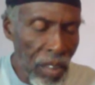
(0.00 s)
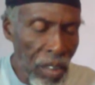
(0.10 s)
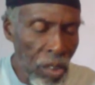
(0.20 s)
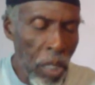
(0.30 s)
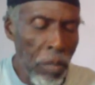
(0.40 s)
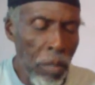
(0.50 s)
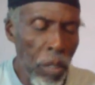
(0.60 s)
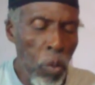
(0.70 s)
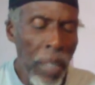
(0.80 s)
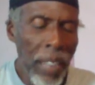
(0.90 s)
So that will
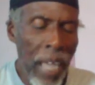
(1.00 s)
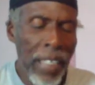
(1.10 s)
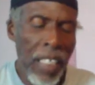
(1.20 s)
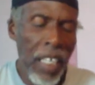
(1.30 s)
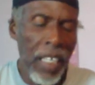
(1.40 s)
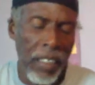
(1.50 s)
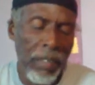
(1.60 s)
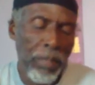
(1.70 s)
be 198.